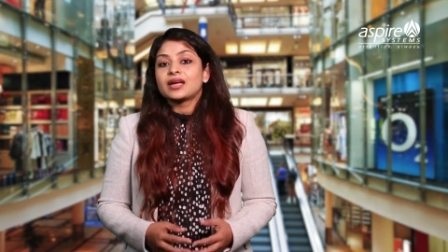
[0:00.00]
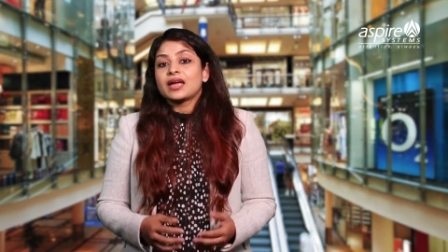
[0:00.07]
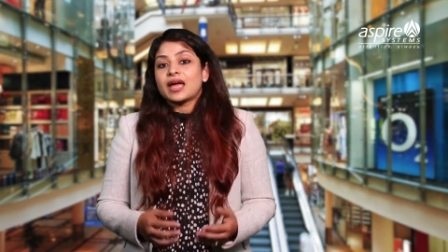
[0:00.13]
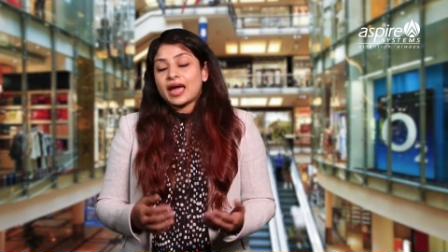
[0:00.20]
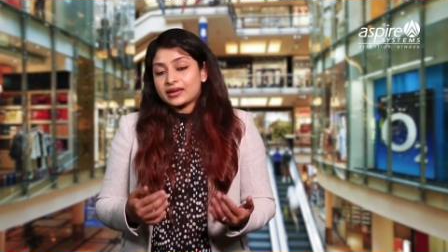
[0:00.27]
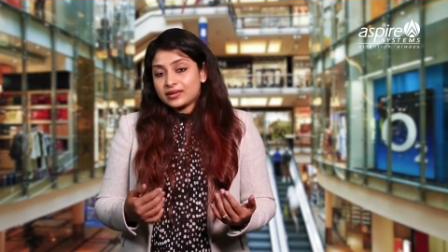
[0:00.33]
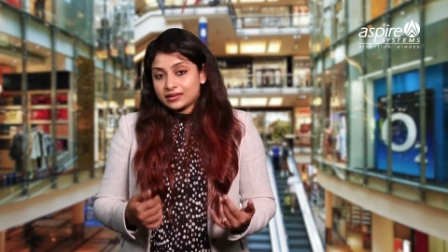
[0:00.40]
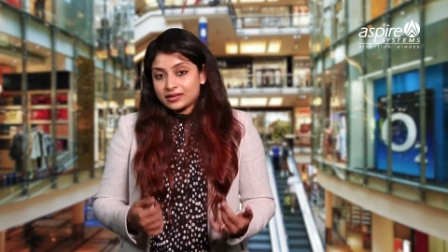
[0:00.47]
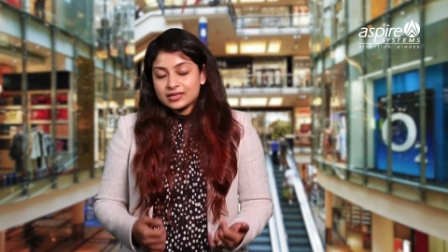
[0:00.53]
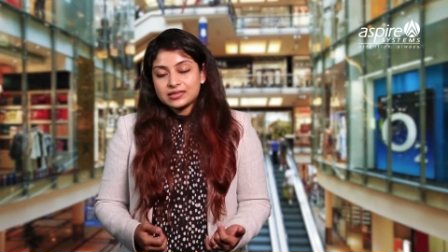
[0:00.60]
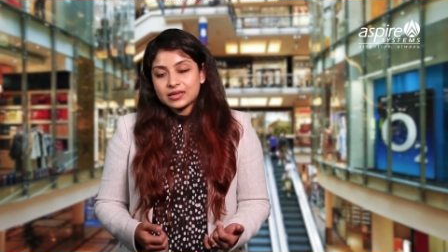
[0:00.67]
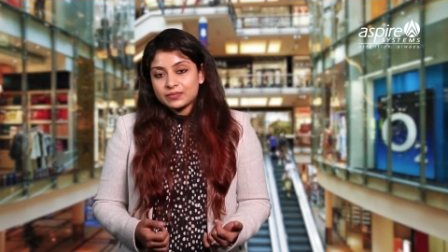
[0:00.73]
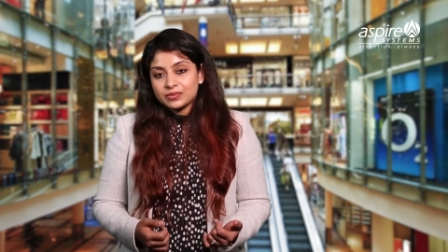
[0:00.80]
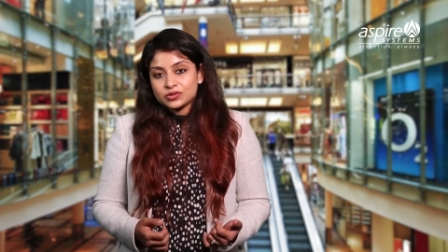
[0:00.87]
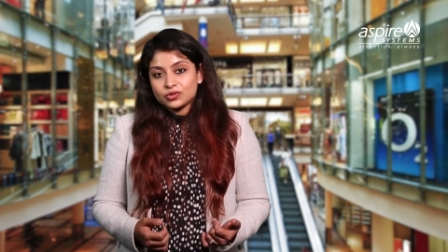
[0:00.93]
And in this
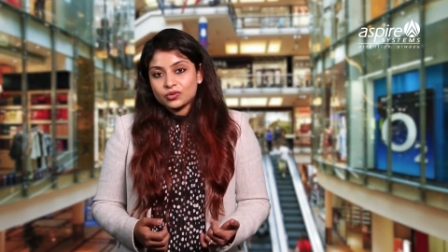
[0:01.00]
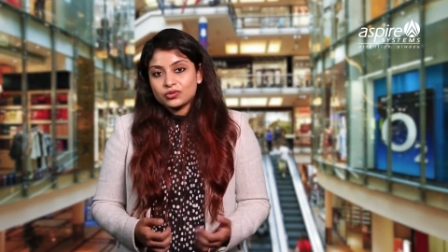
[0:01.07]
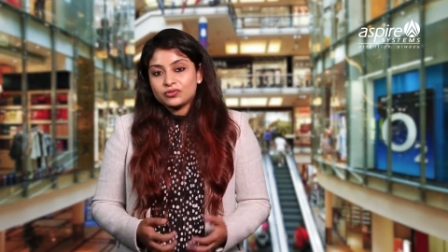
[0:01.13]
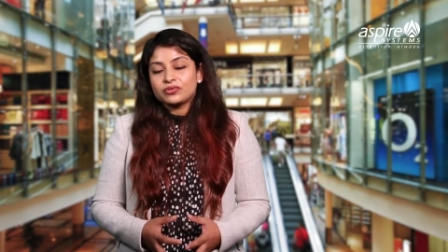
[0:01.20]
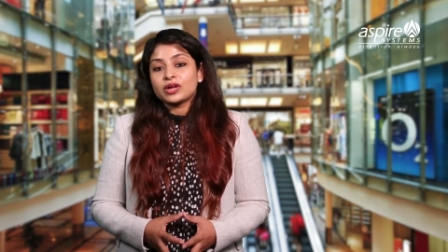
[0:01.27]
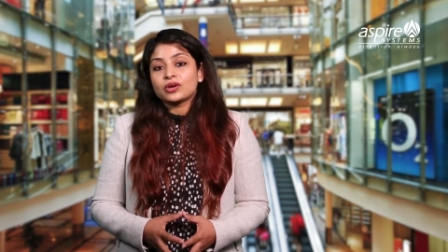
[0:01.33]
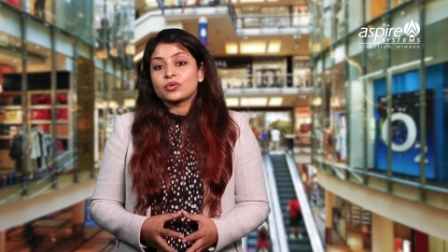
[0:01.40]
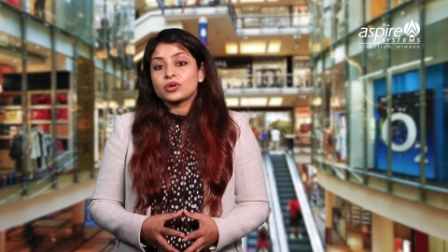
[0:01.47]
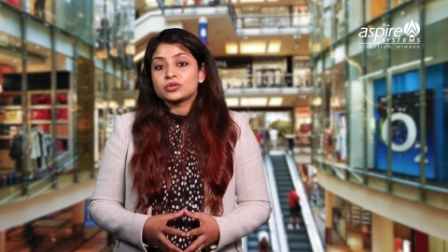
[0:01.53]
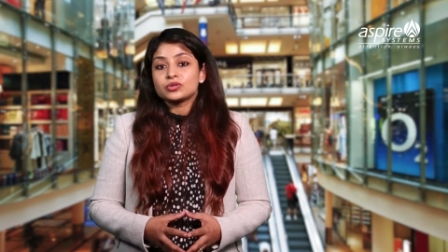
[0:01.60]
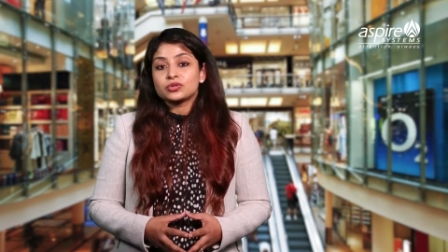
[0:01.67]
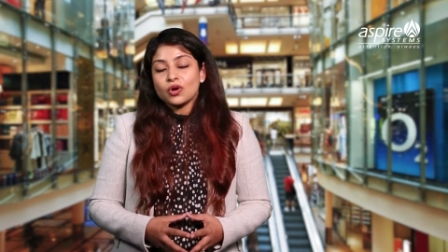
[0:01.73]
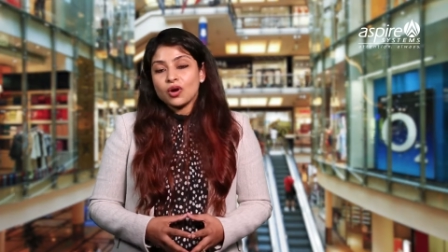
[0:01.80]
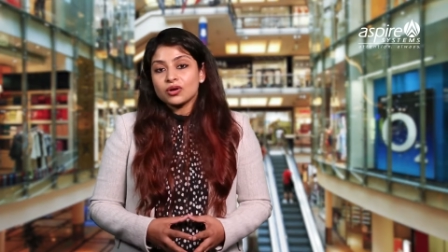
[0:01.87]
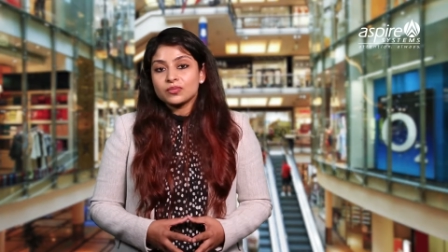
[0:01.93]
episode, we are going to
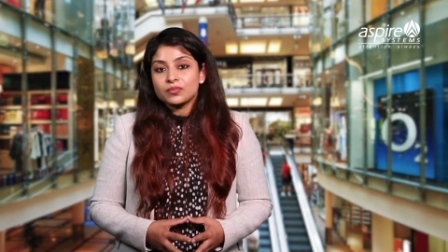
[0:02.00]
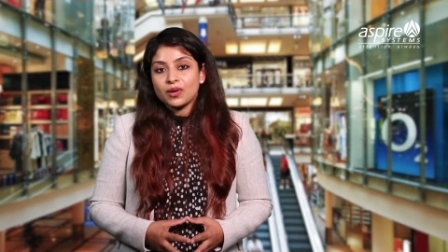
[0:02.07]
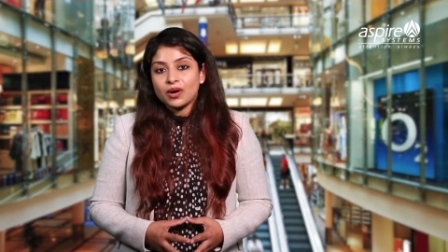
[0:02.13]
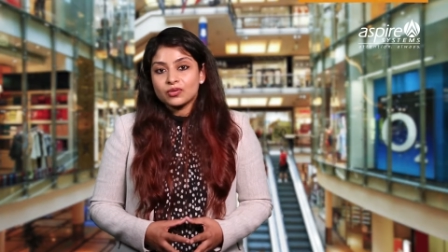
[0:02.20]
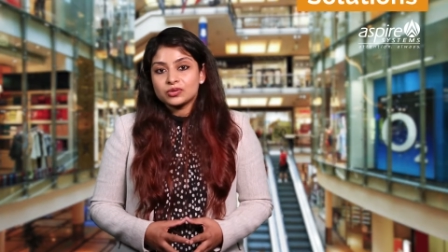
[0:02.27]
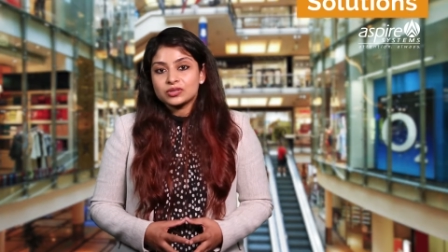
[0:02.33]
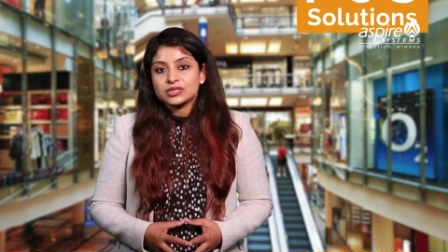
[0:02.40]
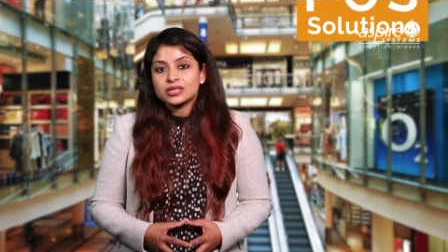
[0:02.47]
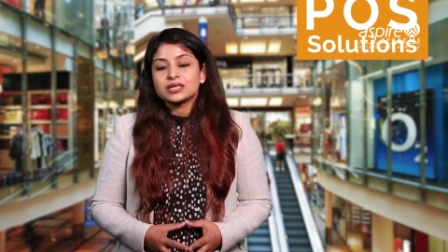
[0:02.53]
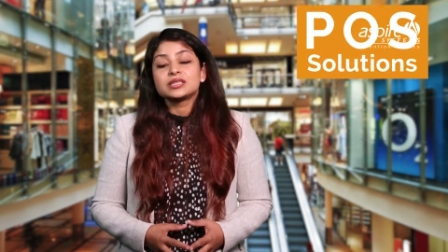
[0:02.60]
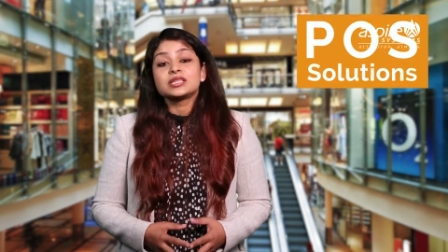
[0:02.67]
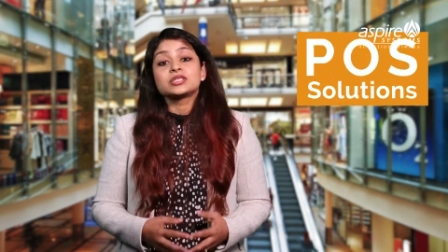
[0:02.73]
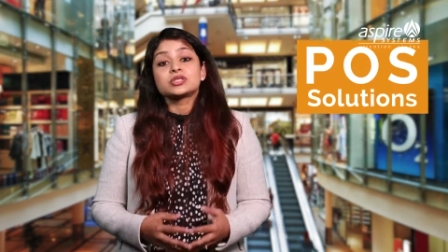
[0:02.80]
talk about the